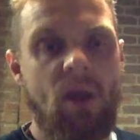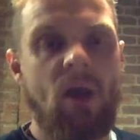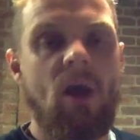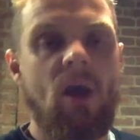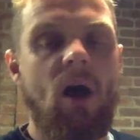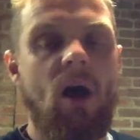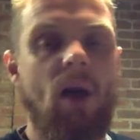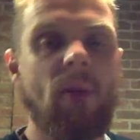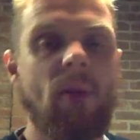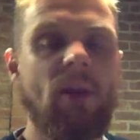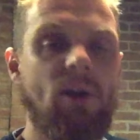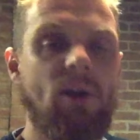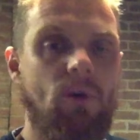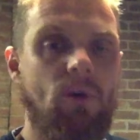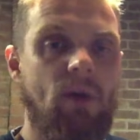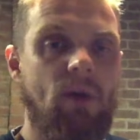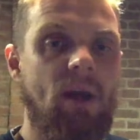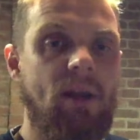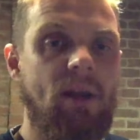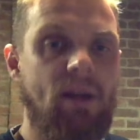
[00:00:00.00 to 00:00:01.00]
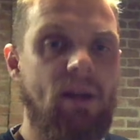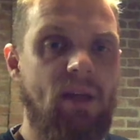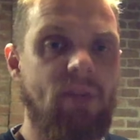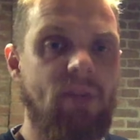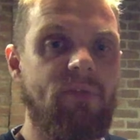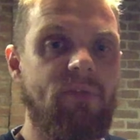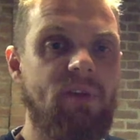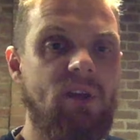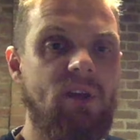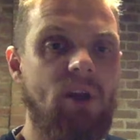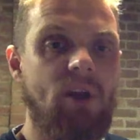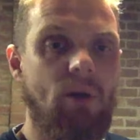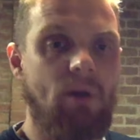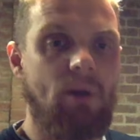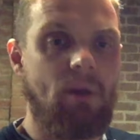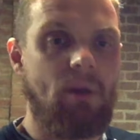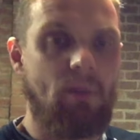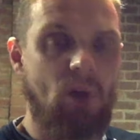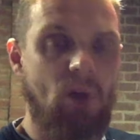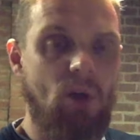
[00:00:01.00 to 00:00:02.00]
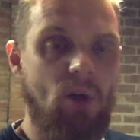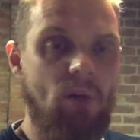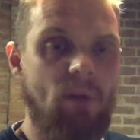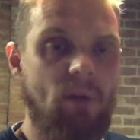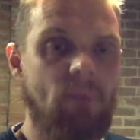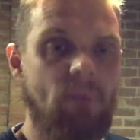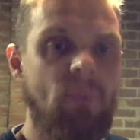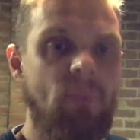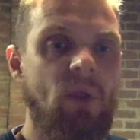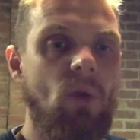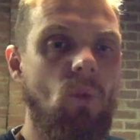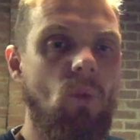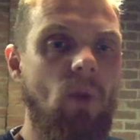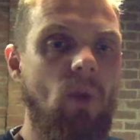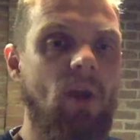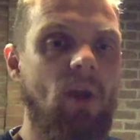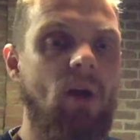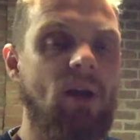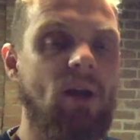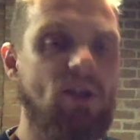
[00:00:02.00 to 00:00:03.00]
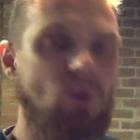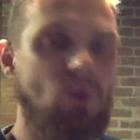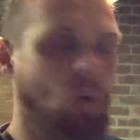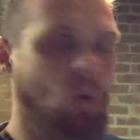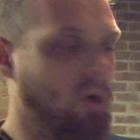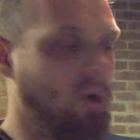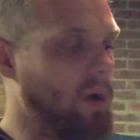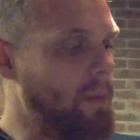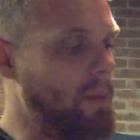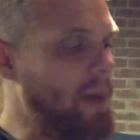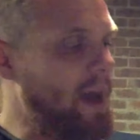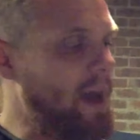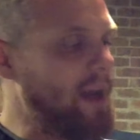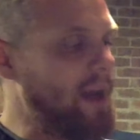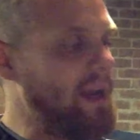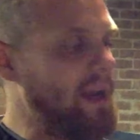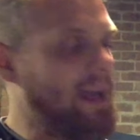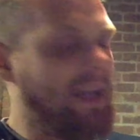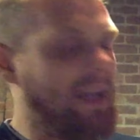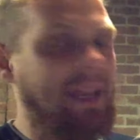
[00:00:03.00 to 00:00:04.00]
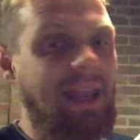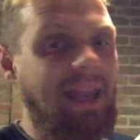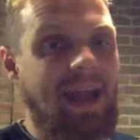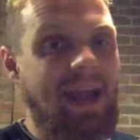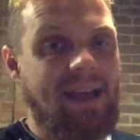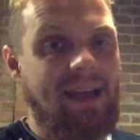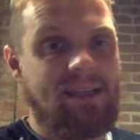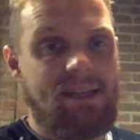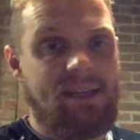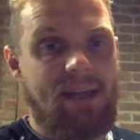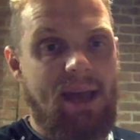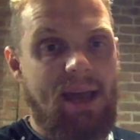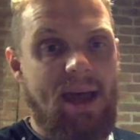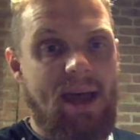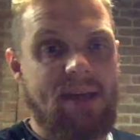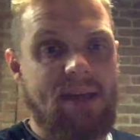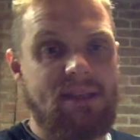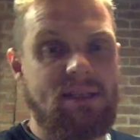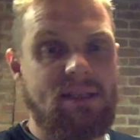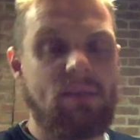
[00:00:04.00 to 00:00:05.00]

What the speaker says: I'm going to create another video in a moment where I talk about lactic acid,